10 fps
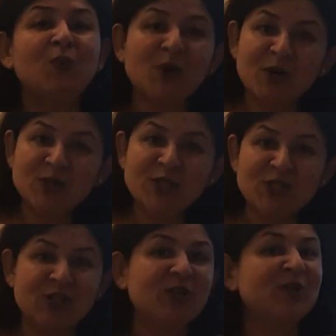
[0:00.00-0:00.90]

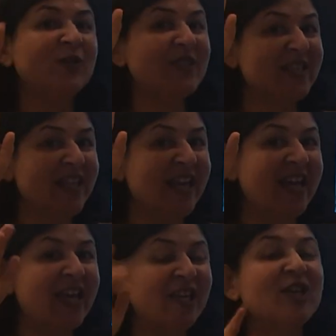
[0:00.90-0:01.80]
Won't you
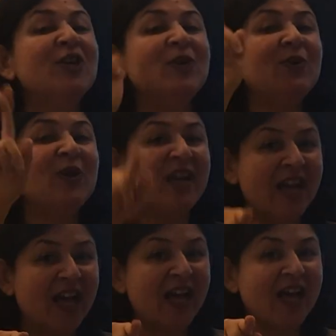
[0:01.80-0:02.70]
say you
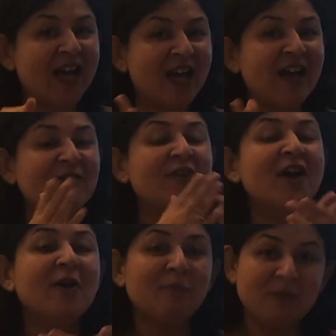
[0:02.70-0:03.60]
love
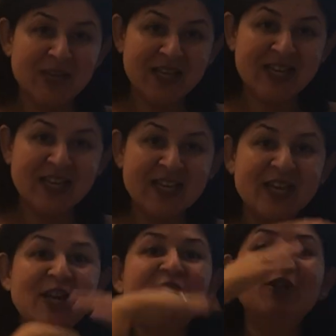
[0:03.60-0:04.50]

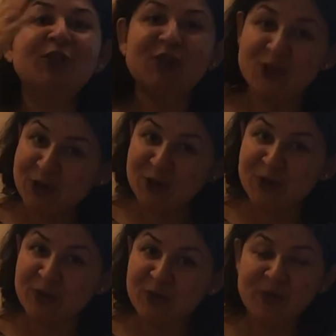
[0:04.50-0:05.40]
me
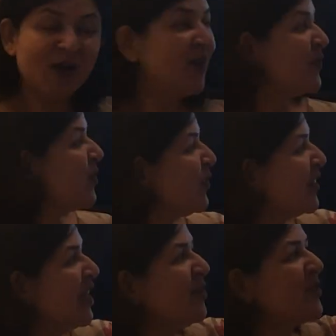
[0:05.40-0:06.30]
too? So
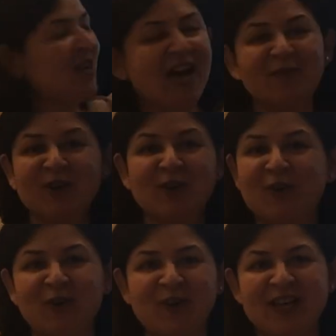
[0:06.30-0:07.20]
they used to have a
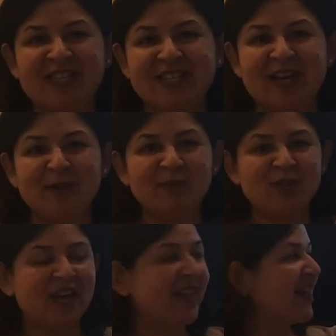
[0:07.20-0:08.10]
great time
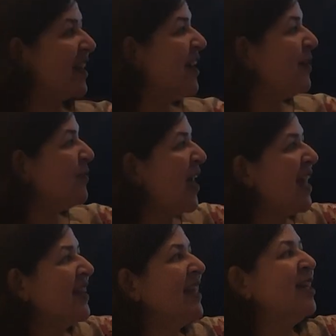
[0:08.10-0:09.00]
together,
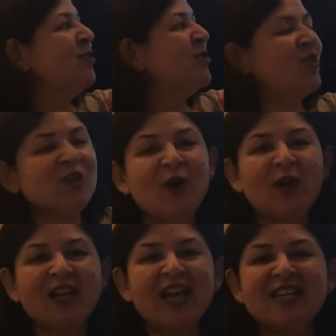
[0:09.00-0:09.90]
and they used to
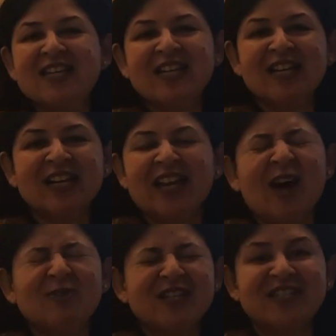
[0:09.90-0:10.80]
call that little
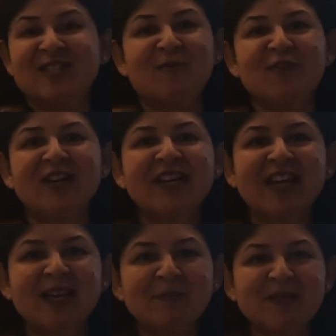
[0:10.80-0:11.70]
Cloudette different
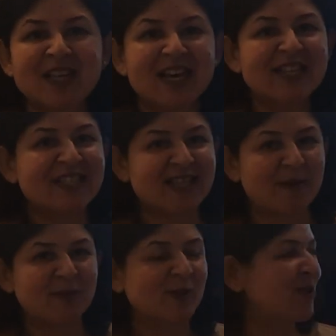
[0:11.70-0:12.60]
names.
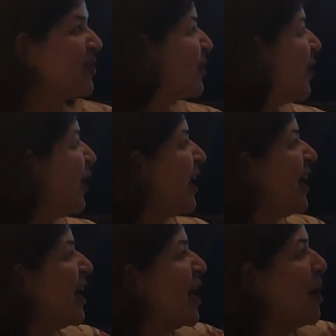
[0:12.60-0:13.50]
Some used to call
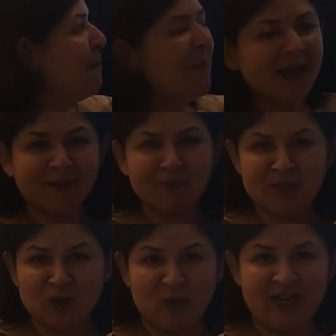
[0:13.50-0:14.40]
her Pip
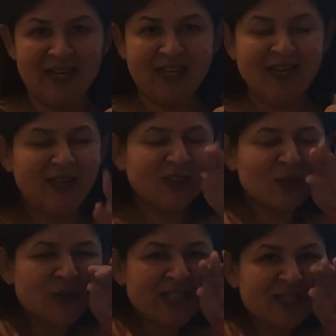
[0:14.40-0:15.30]
Squeak,
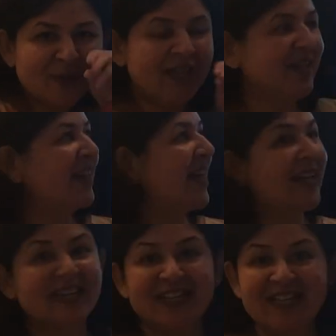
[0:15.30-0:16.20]
Squeak Squeak,
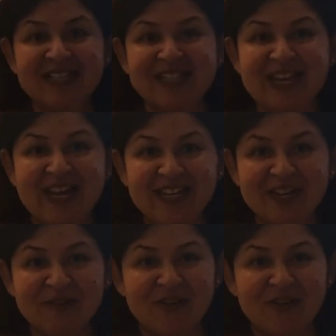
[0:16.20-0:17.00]
like a little tiny